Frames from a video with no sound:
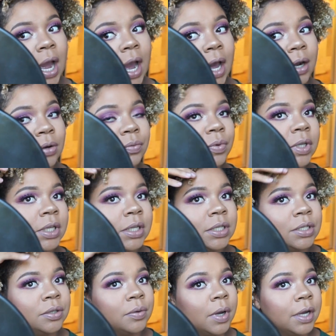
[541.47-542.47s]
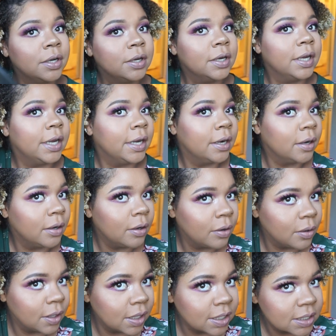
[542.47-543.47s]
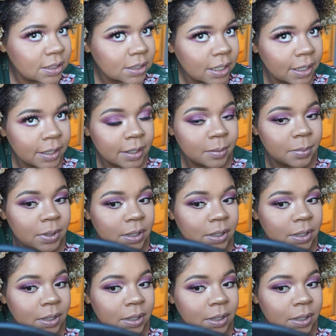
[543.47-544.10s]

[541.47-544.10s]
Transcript: I don't really do under here on this side